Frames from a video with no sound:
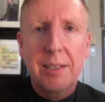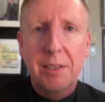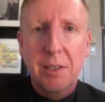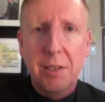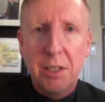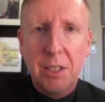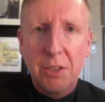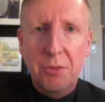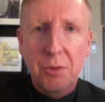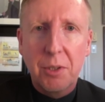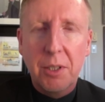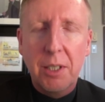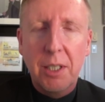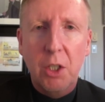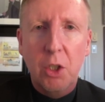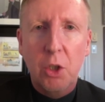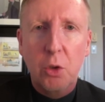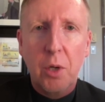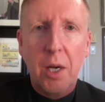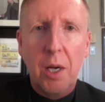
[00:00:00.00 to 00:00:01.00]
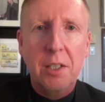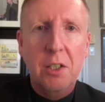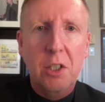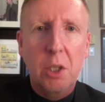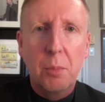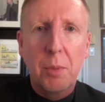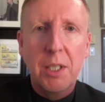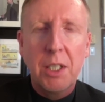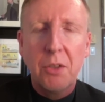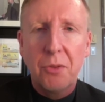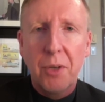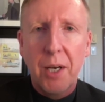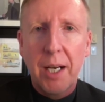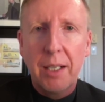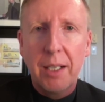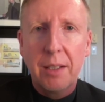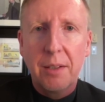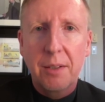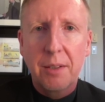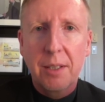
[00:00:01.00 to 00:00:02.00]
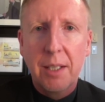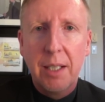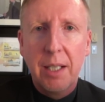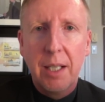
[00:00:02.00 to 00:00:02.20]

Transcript: delivery across so many files.